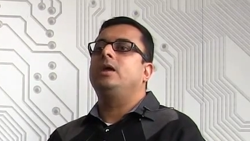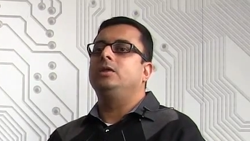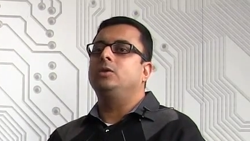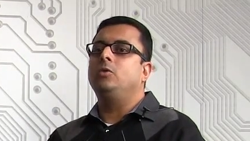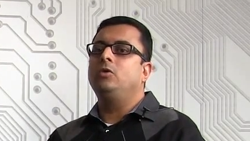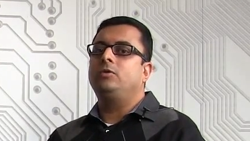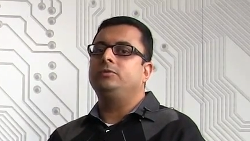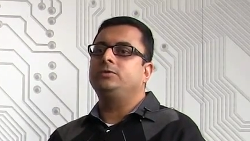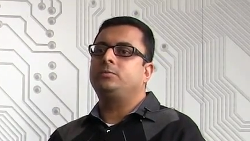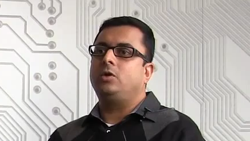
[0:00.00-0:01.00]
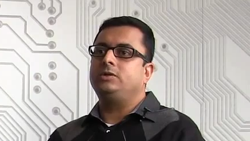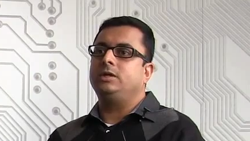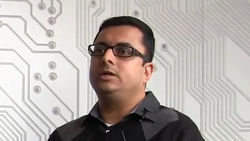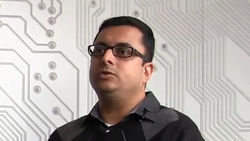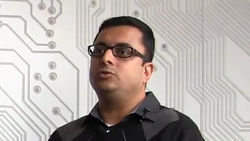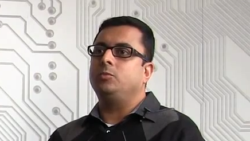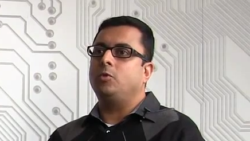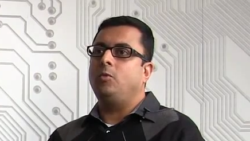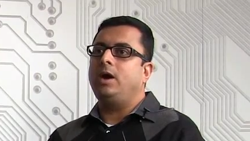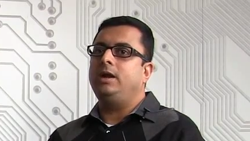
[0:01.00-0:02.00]
And the goal of this project is to
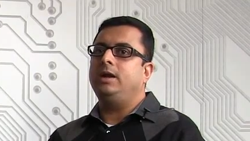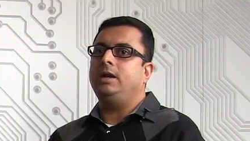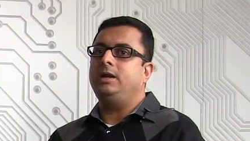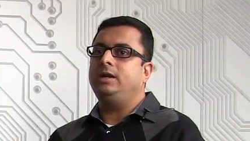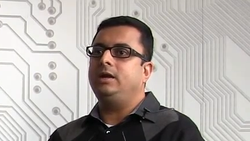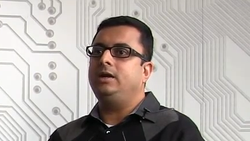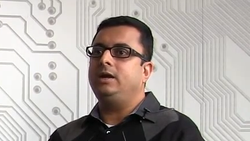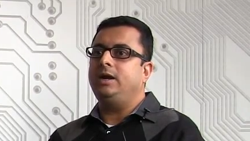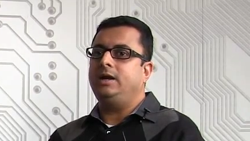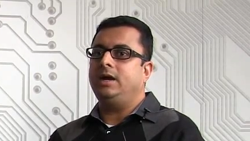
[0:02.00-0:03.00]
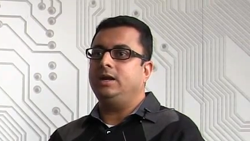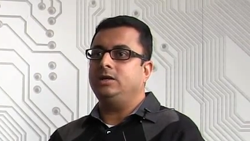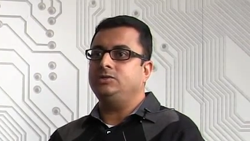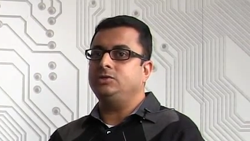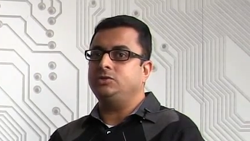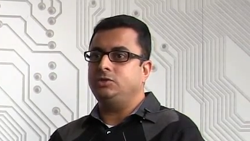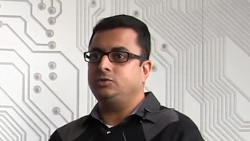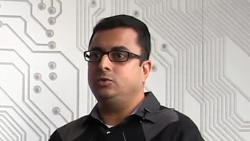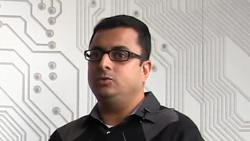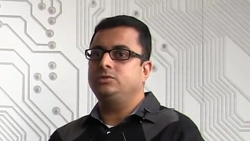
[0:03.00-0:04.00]
provide an integrated data analysis
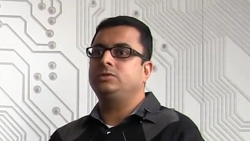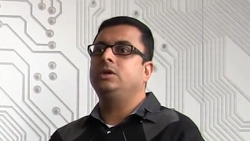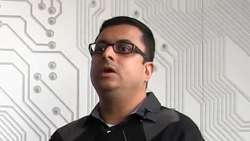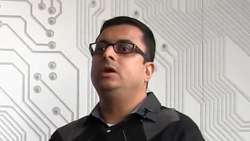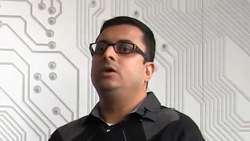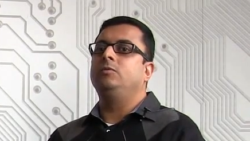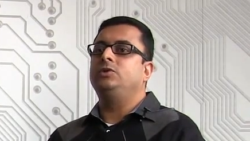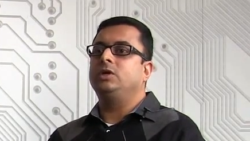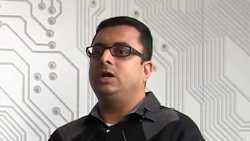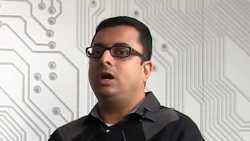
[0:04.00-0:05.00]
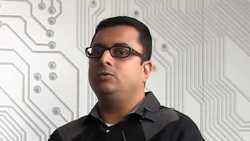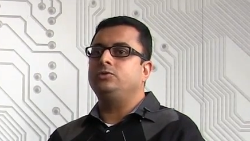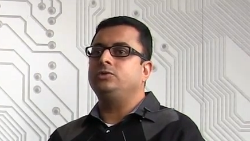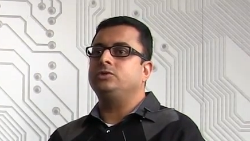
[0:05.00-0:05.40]
resource which allows